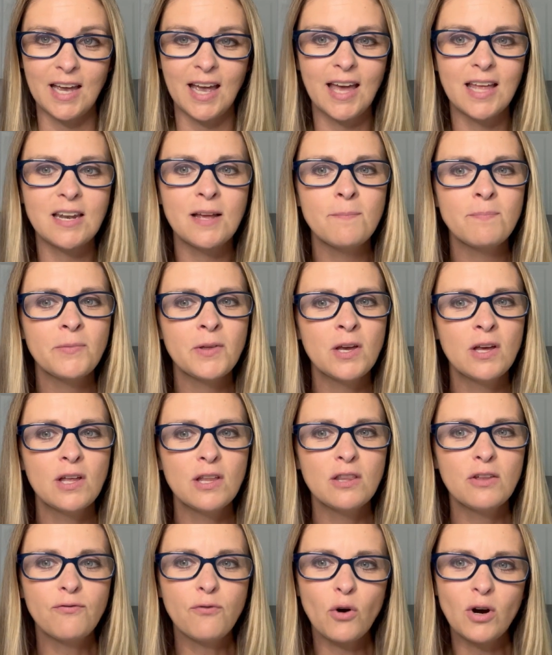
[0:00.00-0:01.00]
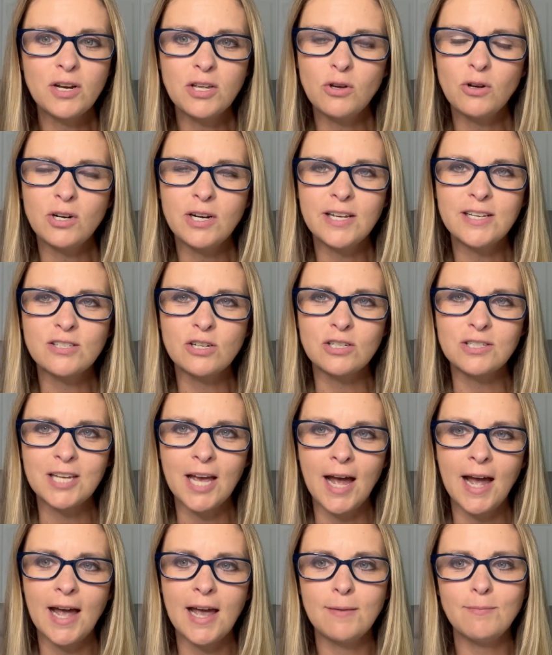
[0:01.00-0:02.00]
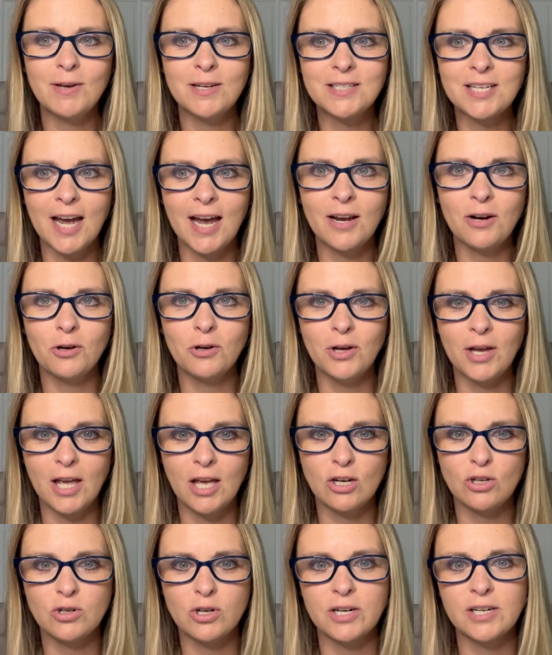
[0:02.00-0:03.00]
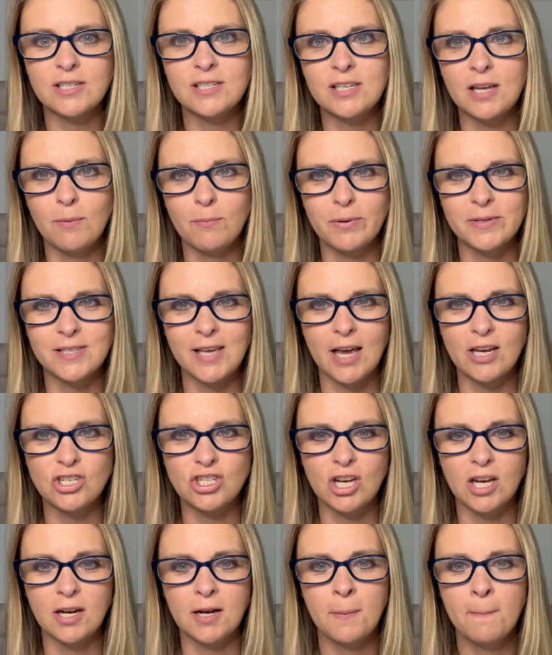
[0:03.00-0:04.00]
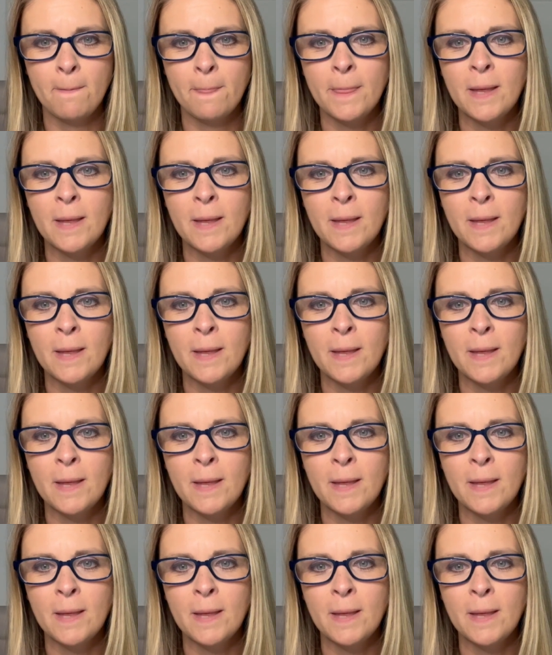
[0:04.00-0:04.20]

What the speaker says: And the four unities are time, title, interest, and possession.